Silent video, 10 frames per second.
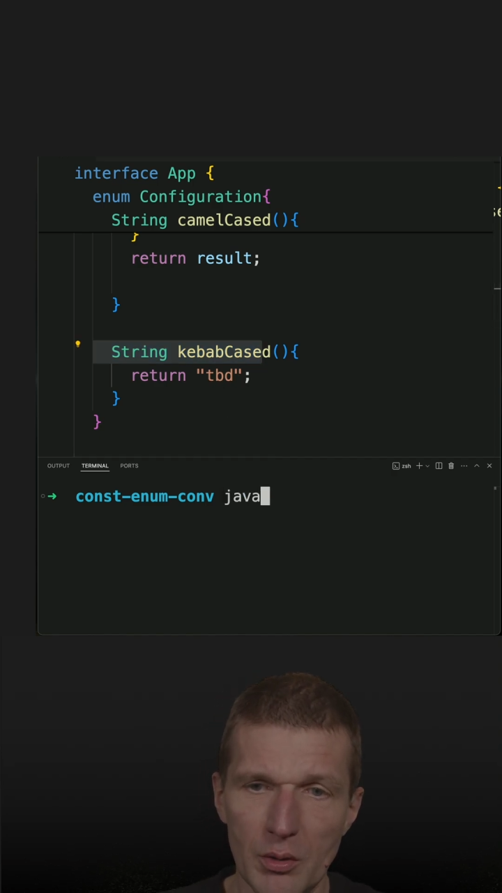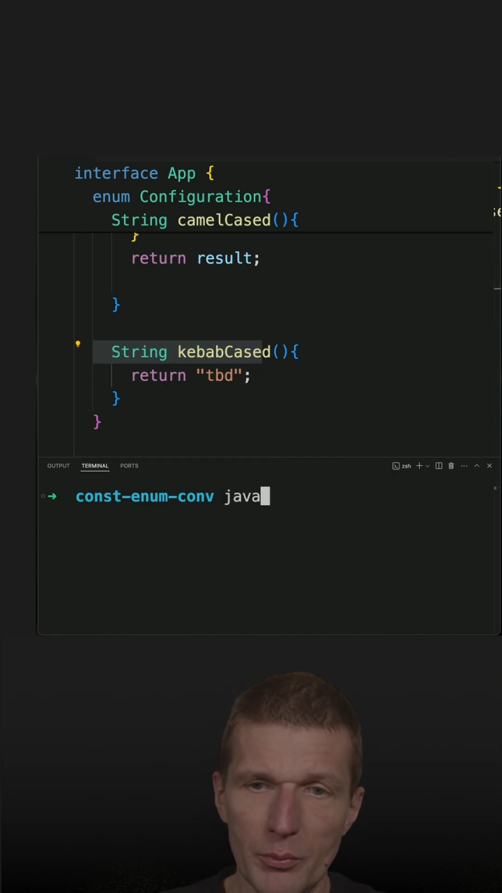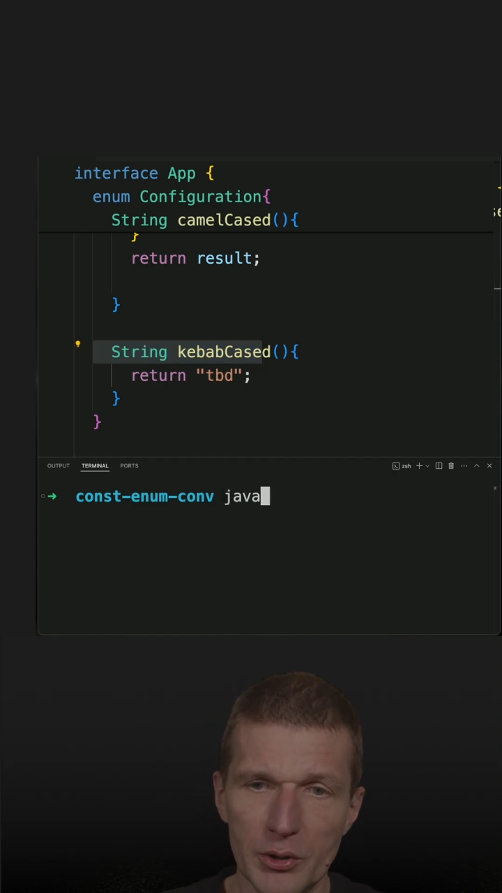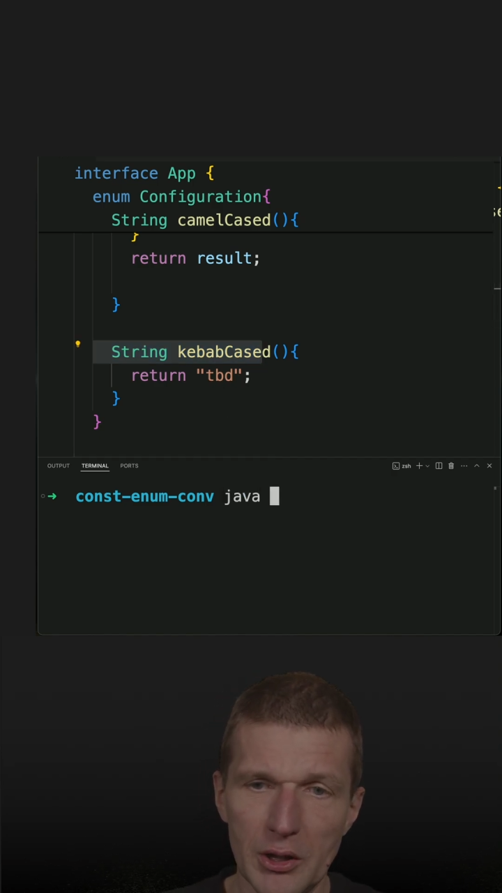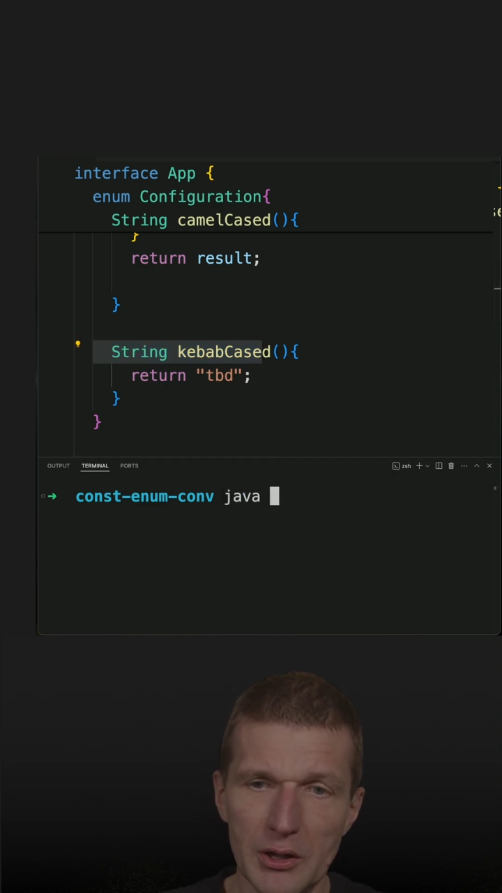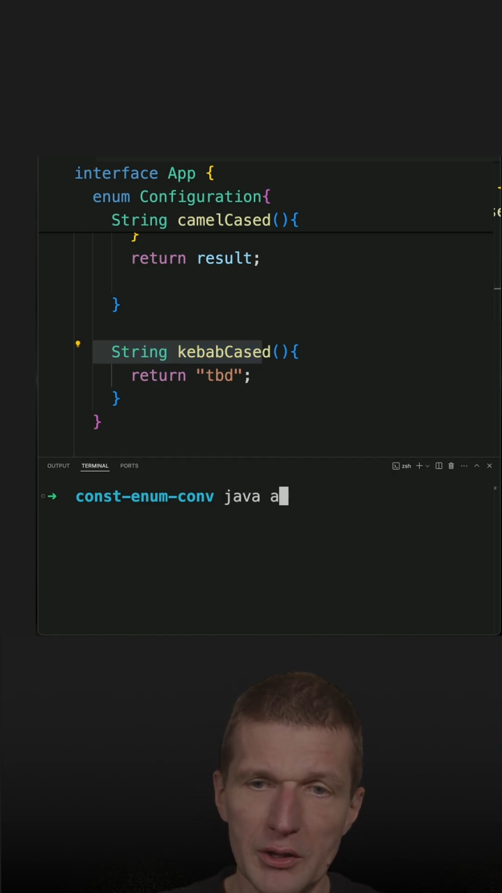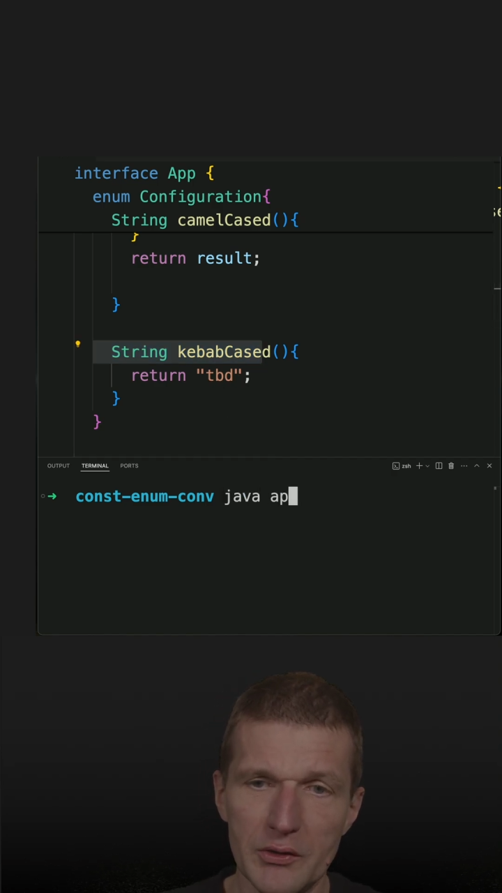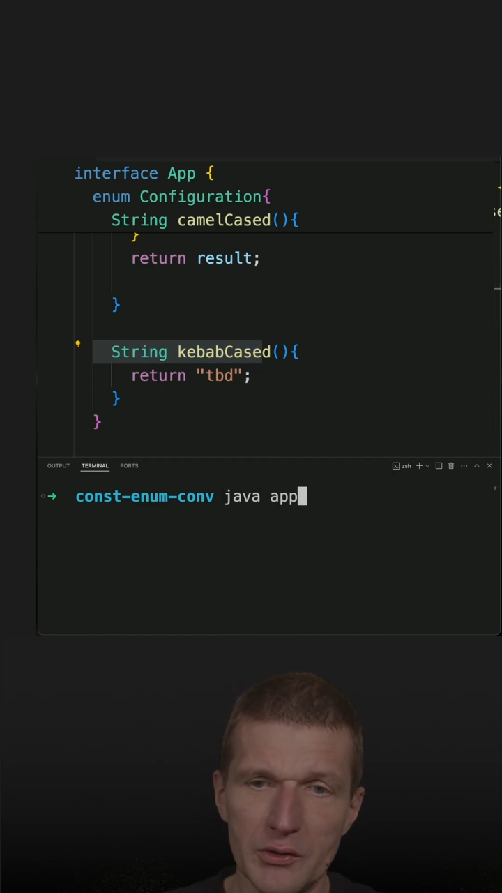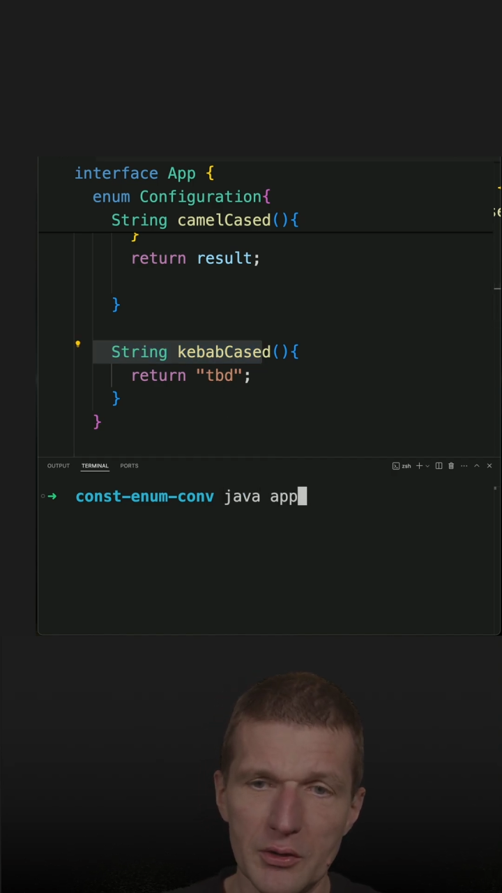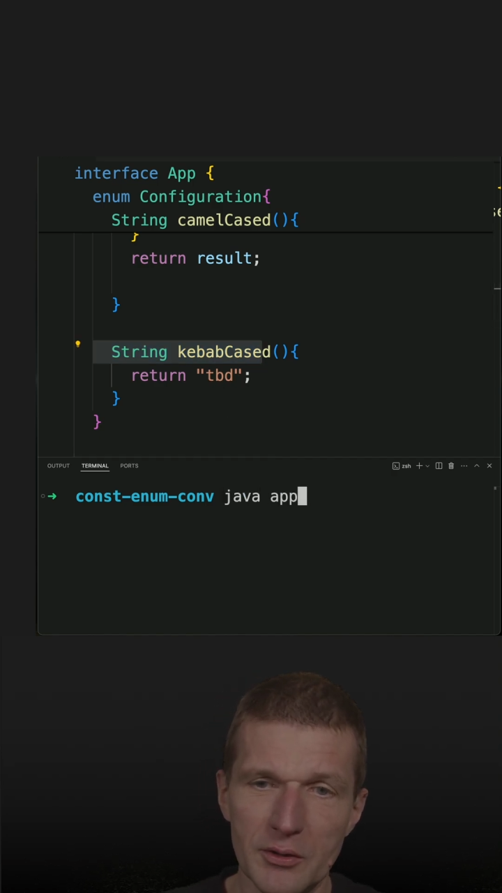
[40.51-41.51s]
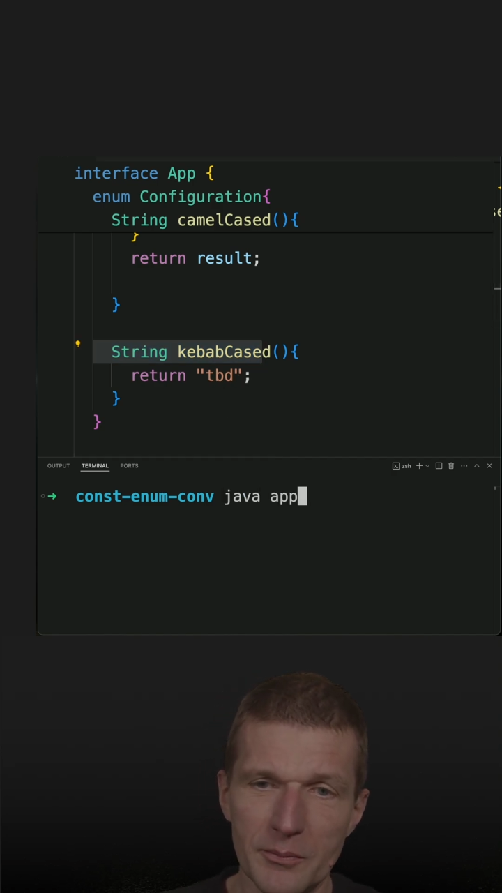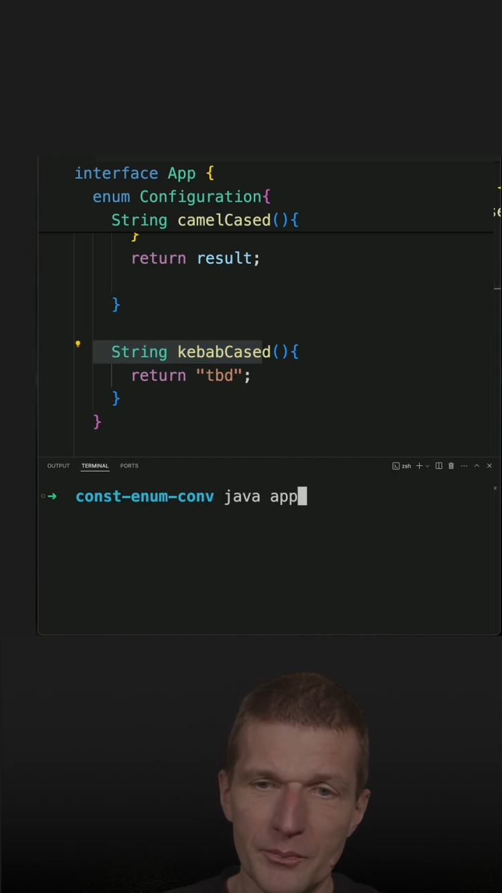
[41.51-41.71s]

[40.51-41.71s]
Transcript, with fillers: but at least